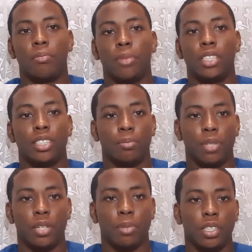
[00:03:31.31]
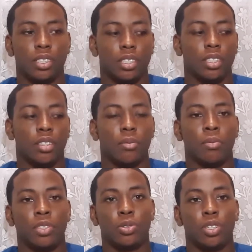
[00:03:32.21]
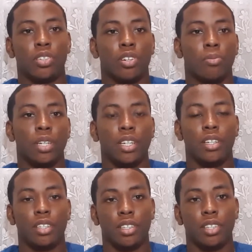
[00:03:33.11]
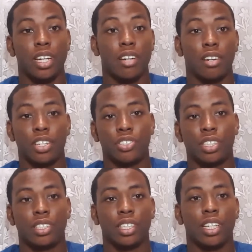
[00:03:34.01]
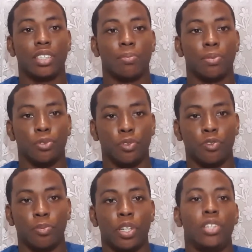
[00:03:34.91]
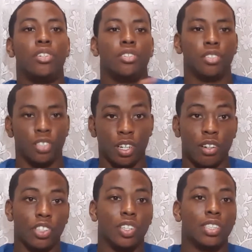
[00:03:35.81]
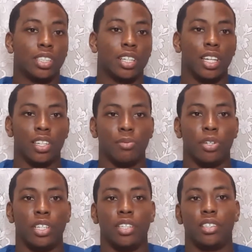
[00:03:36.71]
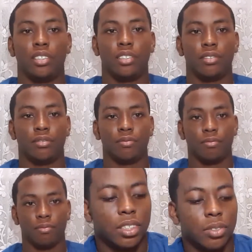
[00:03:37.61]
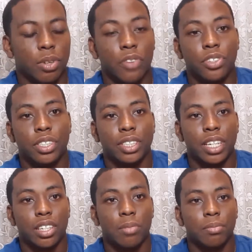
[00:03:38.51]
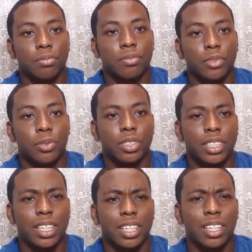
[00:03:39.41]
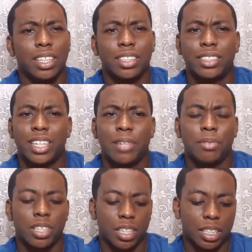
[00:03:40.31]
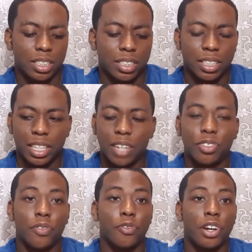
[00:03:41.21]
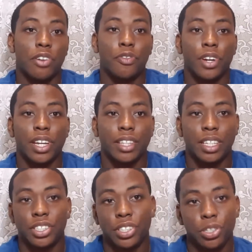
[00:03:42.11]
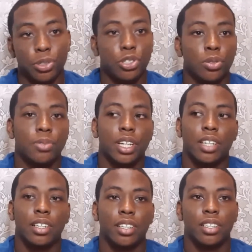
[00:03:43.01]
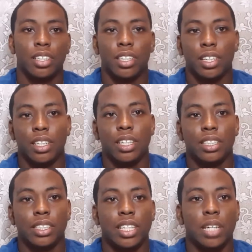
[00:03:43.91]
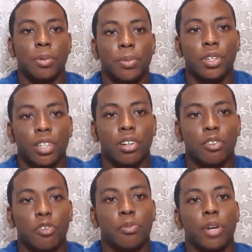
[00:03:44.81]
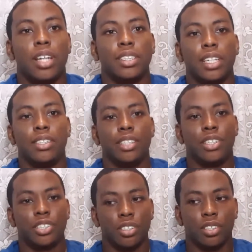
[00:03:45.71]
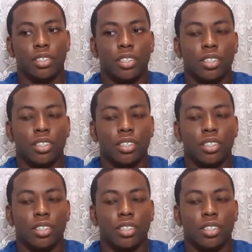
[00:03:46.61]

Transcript: method of payment. So it's gonna be their address to get approved, but your address to collect the money. After you sign up, it will take a little time because they have to verify that your YouTube channel is capable of monetization.